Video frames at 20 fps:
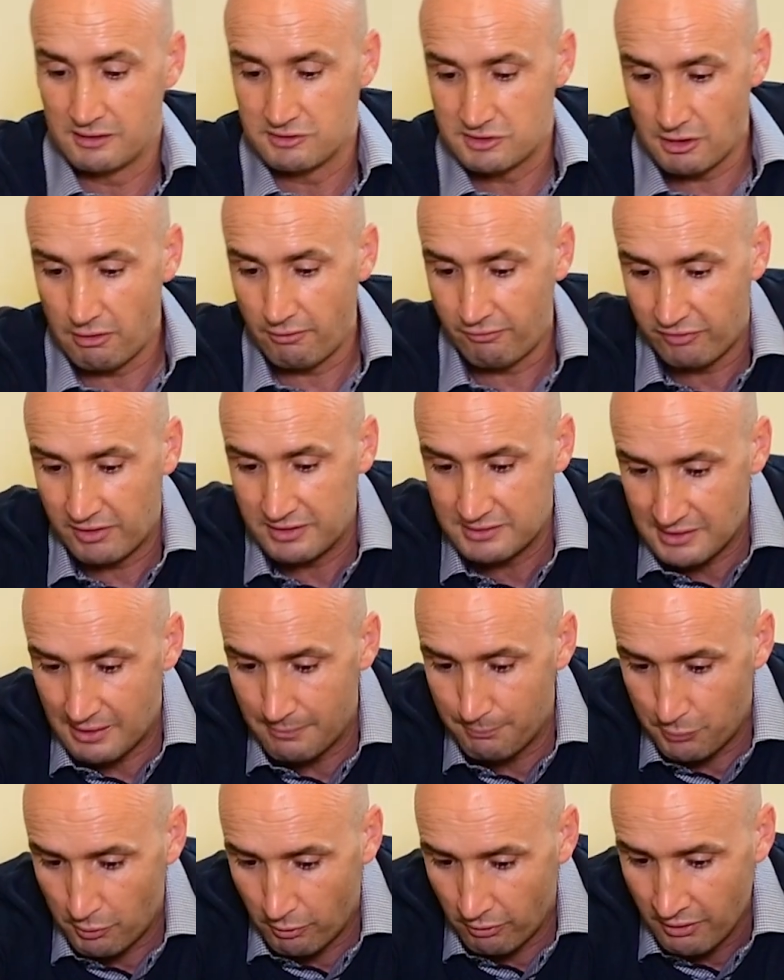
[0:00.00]
So for
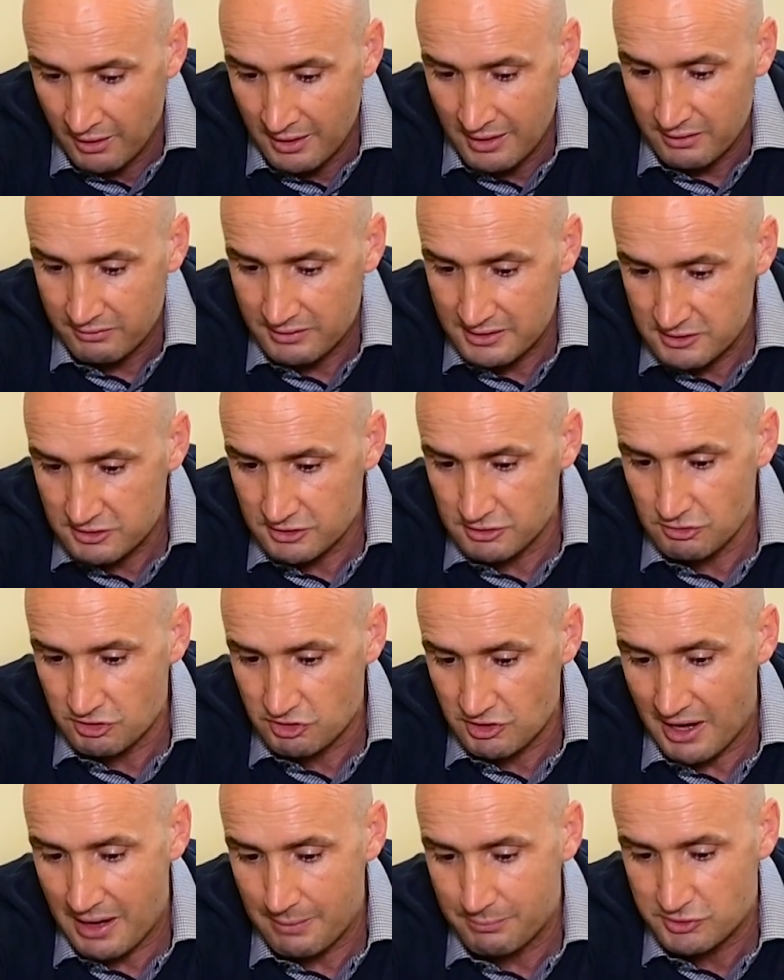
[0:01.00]
example, these two
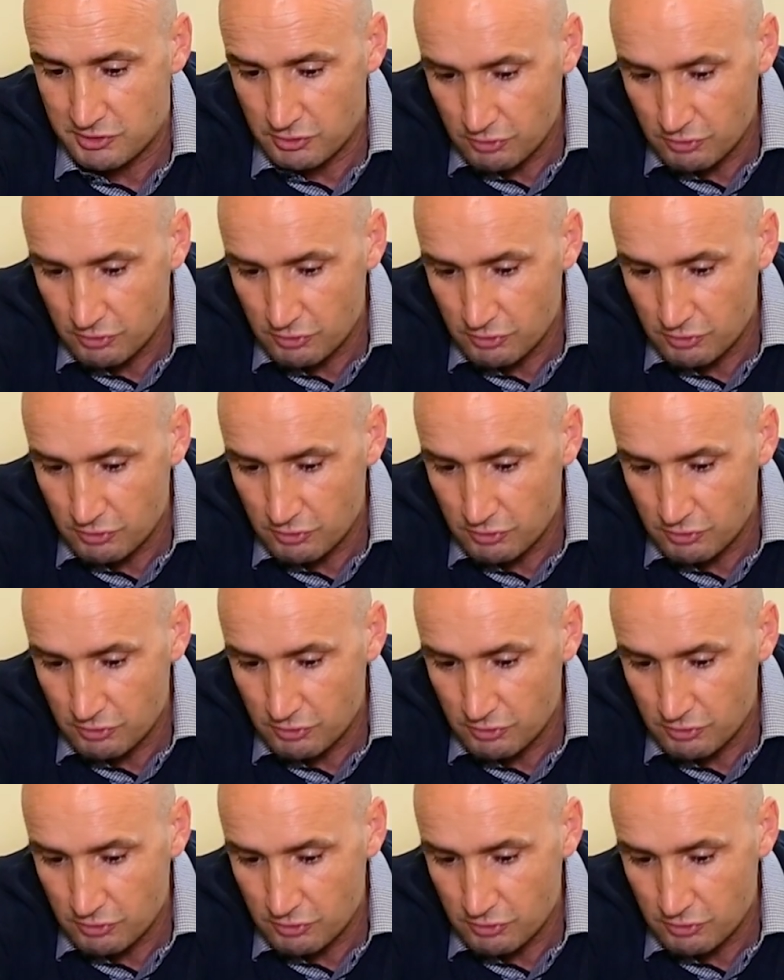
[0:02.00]
shapes,